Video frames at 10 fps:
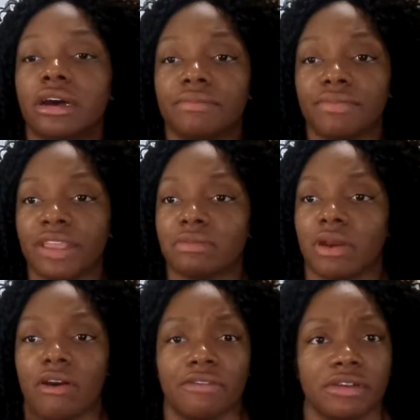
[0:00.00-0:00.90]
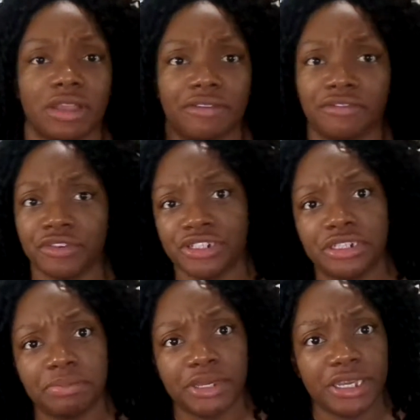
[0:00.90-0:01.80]
They were offering like free
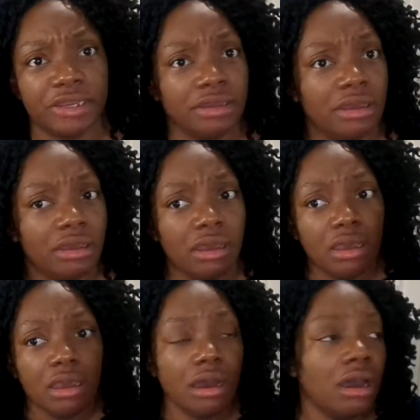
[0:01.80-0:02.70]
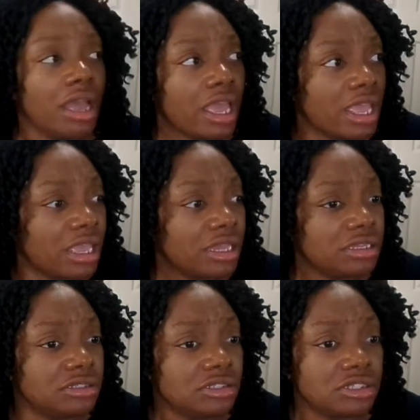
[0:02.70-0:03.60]
shipping,
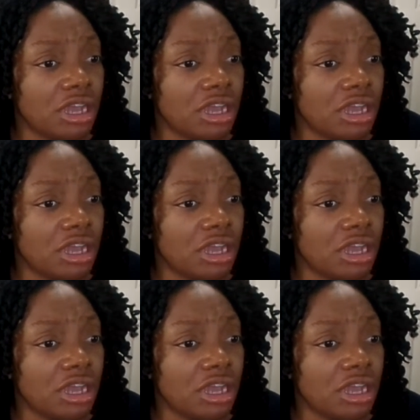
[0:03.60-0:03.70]
and